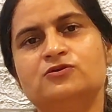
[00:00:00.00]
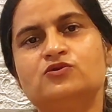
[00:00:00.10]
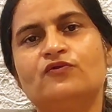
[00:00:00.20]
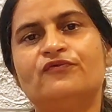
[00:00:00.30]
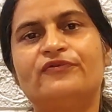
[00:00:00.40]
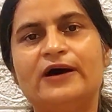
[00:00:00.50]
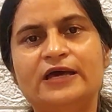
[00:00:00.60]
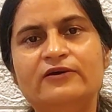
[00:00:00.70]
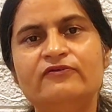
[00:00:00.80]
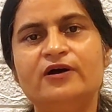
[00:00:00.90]
So
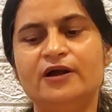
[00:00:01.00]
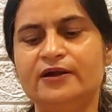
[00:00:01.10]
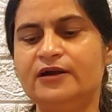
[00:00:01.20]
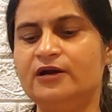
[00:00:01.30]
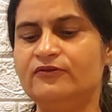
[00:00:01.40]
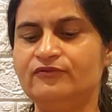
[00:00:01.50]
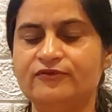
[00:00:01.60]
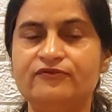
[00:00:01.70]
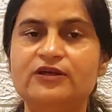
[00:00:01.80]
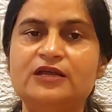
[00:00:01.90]

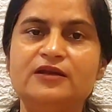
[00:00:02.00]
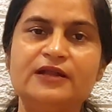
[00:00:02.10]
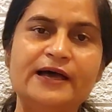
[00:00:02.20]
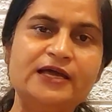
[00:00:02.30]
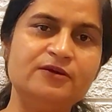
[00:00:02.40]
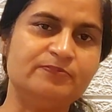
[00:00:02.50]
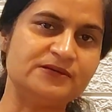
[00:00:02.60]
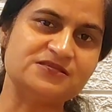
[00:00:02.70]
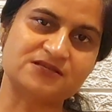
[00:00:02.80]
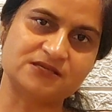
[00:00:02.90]
559
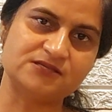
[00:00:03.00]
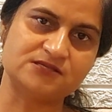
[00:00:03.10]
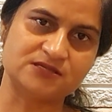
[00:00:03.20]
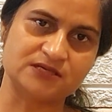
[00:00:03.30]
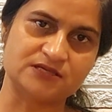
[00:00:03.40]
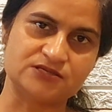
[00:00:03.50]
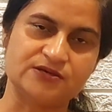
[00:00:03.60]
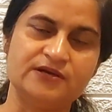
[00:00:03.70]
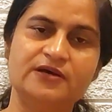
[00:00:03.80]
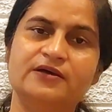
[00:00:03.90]
princely states,
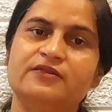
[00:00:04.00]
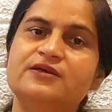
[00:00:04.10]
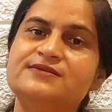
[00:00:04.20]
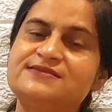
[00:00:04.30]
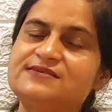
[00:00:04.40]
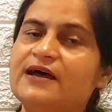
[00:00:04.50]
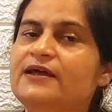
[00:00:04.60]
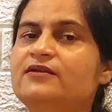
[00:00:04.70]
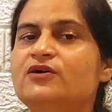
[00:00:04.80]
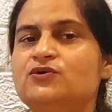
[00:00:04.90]
they
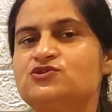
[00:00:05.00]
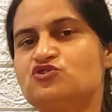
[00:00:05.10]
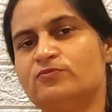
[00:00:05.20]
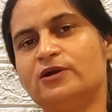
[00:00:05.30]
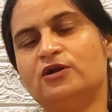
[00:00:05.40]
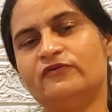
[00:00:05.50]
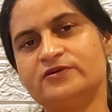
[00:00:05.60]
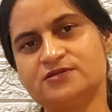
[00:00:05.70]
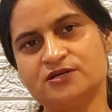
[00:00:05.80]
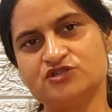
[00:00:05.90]
signed the instrument of
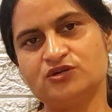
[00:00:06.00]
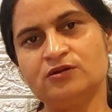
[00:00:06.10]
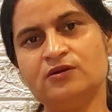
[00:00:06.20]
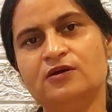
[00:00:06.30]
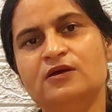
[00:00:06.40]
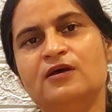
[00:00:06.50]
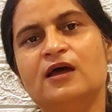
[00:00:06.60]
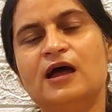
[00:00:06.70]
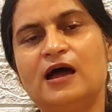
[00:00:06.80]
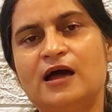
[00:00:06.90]
accession
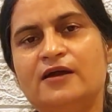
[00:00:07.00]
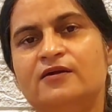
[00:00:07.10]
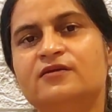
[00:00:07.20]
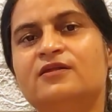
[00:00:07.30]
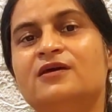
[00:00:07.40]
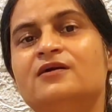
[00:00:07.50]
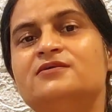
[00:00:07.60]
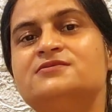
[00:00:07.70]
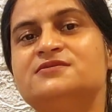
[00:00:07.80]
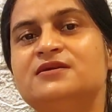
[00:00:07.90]
and they
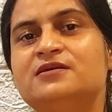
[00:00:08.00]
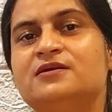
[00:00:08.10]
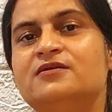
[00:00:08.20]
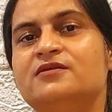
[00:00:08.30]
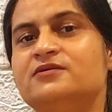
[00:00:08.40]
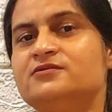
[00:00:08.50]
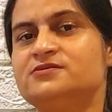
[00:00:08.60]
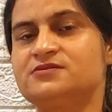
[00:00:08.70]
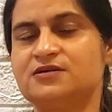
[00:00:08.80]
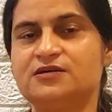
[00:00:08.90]
acceded their
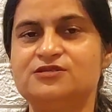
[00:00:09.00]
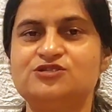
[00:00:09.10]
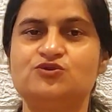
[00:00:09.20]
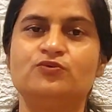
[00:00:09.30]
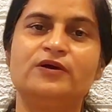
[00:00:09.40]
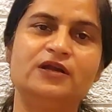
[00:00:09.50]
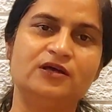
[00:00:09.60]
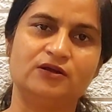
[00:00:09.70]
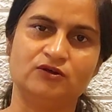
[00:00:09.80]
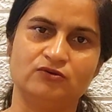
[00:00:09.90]
states to
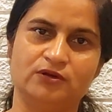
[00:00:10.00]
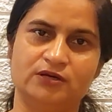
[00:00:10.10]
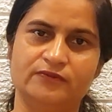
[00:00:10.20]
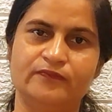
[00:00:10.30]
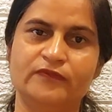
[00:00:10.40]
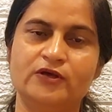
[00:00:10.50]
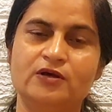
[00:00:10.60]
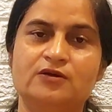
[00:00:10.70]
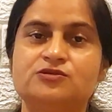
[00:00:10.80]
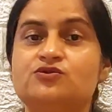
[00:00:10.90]
Indian Union.
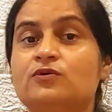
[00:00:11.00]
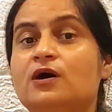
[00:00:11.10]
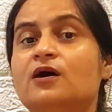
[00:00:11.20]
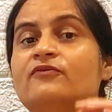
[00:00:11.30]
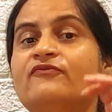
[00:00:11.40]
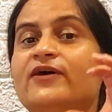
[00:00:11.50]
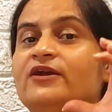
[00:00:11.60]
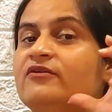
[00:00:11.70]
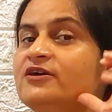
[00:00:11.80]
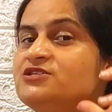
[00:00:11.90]
So a
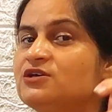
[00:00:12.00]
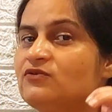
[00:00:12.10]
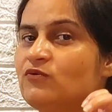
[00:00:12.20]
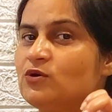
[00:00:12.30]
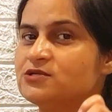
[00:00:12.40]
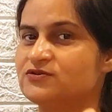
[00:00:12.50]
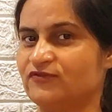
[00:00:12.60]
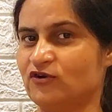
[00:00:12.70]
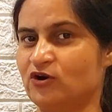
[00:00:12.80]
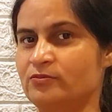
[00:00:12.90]
federation was
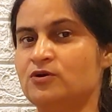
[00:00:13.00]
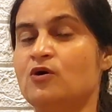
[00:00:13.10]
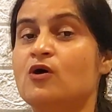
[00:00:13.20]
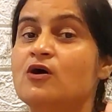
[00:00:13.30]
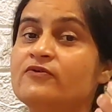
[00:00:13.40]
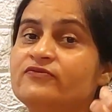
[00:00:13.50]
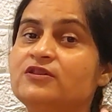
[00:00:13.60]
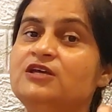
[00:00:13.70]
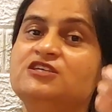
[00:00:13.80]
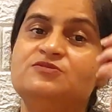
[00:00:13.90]
formed
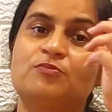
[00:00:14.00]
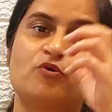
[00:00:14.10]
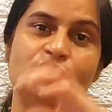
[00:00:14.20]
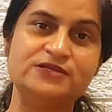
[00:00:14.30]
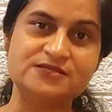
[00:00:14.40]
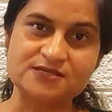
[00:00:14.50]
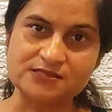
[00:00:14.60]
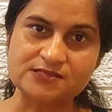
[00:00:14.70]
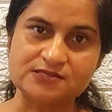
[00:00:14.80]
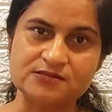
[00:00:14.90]
of these
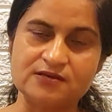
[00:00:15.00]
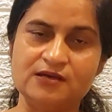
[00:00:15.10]
provinces